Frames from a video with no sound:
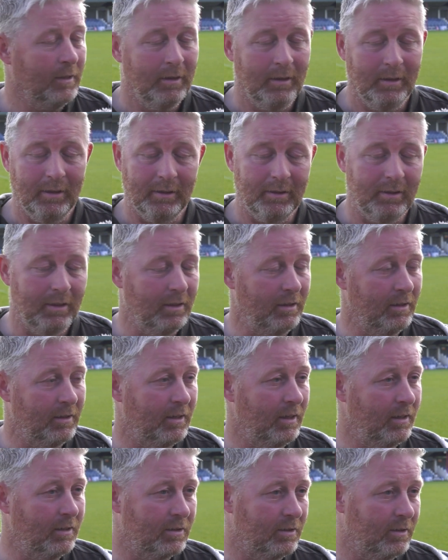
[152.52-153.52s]
the
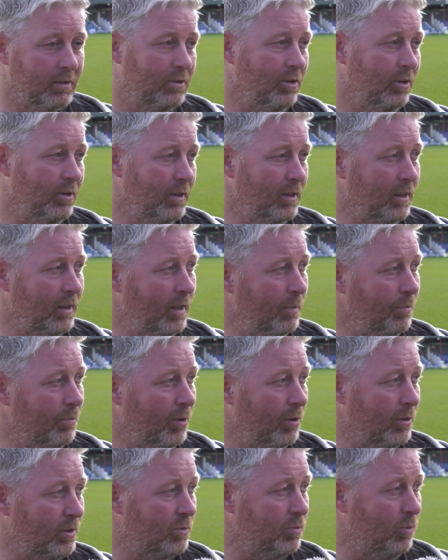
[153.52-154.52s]
kid's got into them
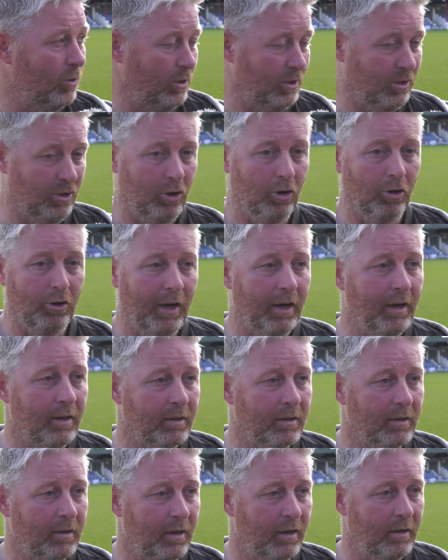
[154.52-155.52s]
pockets what he's good at,
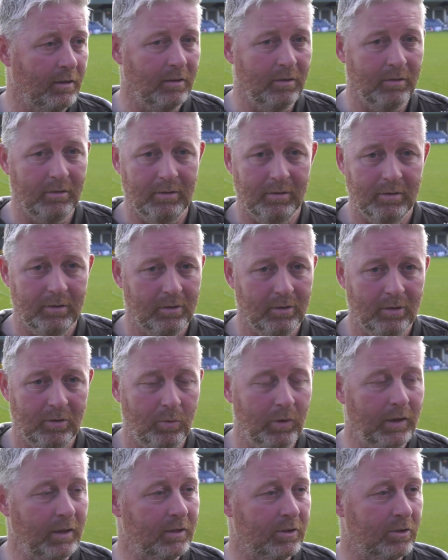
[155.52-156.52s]
and the
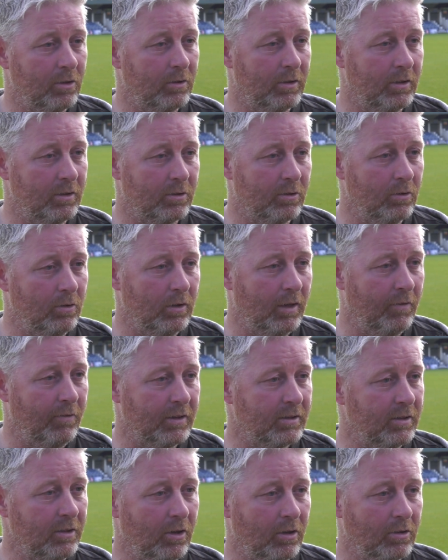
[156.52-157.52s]
way he's took his goal ever
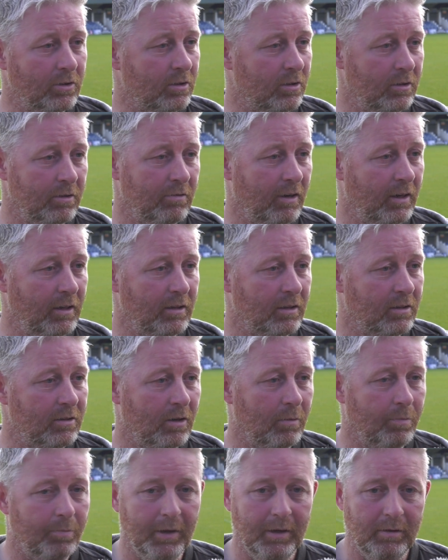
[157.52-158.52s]
so nonchalant right in the
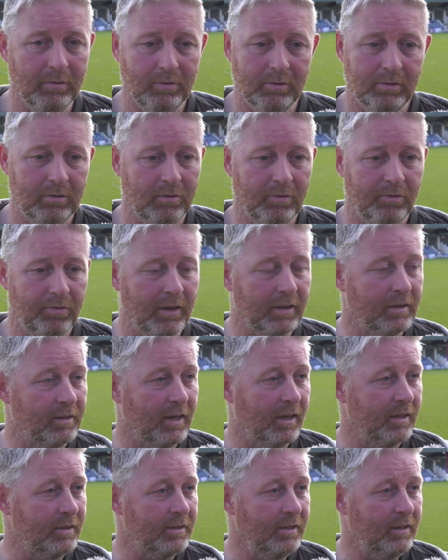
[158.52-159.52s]
top bin was
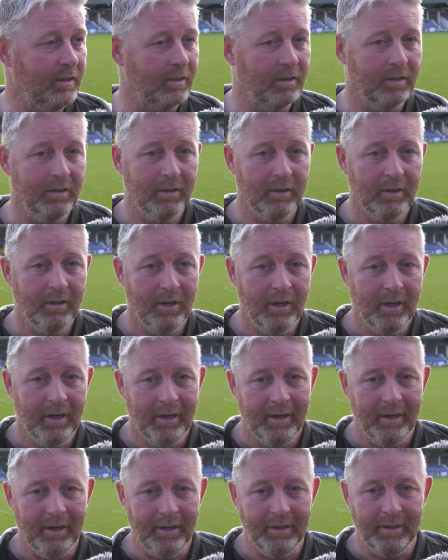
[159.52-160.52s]
fantastic.
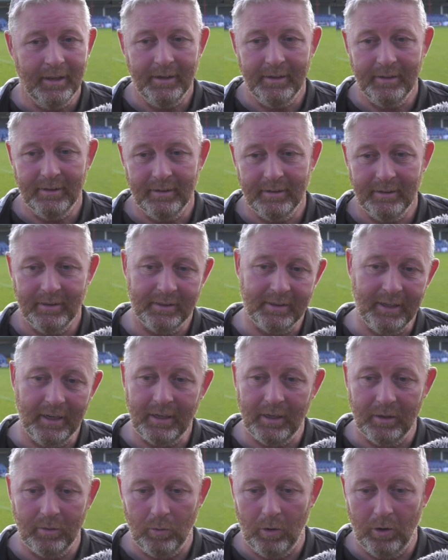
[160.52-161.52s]
And then the
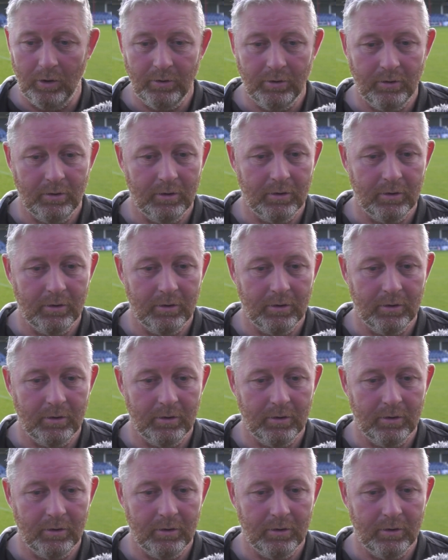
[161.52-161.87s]
second one,